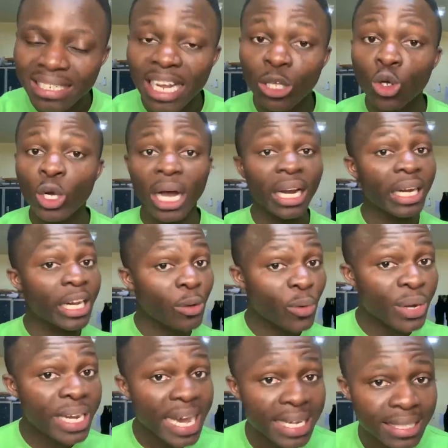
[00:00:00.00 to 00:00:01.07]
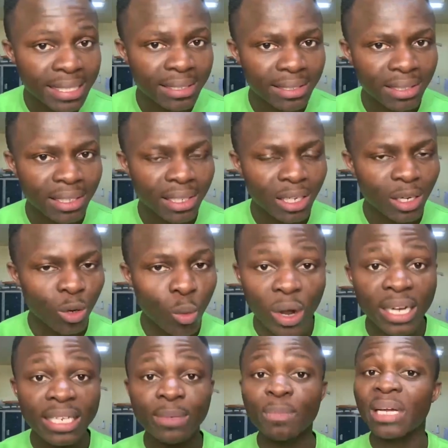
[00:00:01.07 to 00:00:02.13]
that you can liquidate
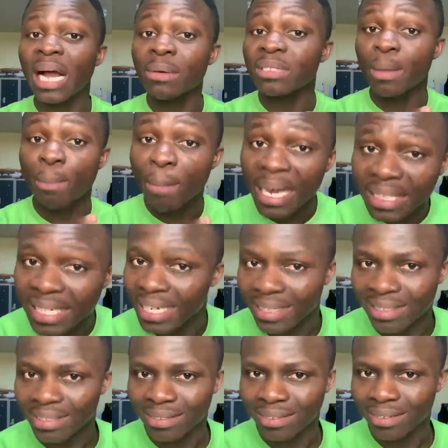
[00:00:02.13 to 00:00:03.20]
when it becomes emergent.